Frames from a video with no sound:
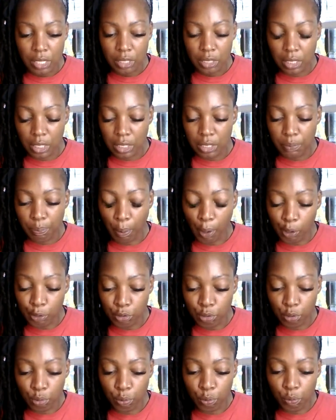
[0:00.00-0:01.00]
these
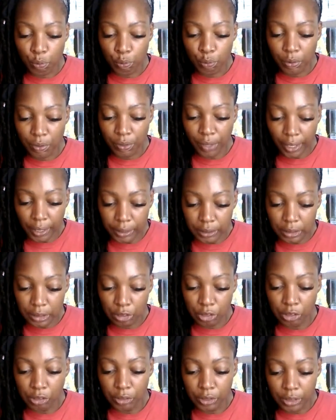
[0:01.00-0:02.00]
personal things
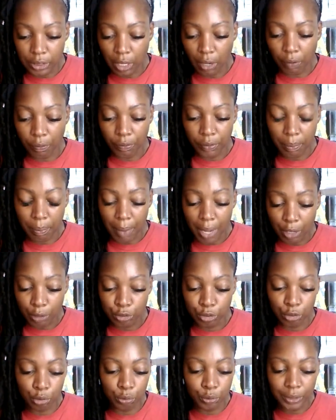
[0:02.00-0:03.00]
to yourself, the
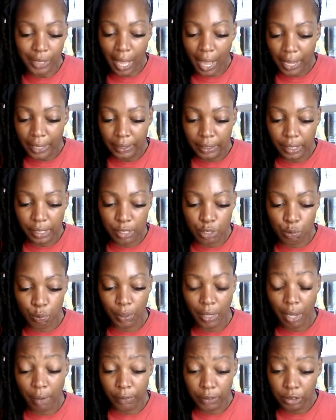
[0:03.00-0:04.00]
milestones, the ideas,
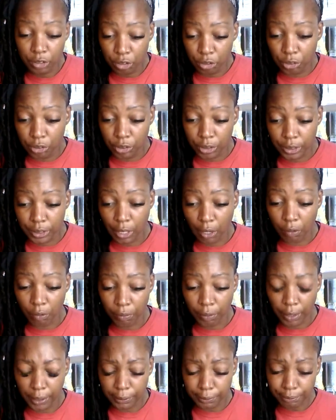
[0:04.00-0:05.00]
whatever, to
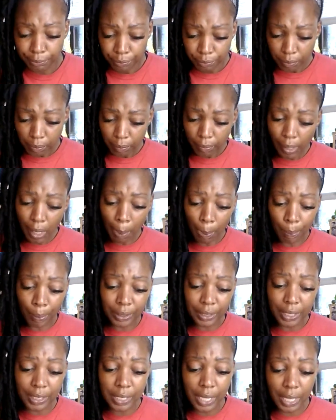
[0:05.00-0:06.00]
yourself, right?
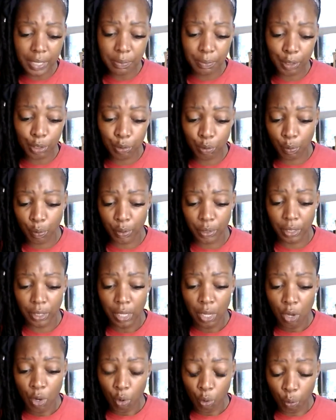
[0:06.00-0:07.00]
But this has been going
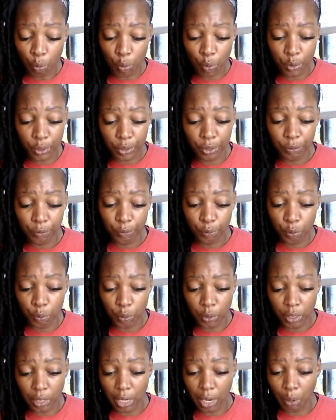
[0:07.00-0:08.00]
on
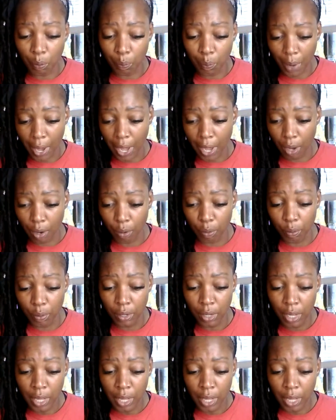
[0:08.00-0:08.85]
for a while.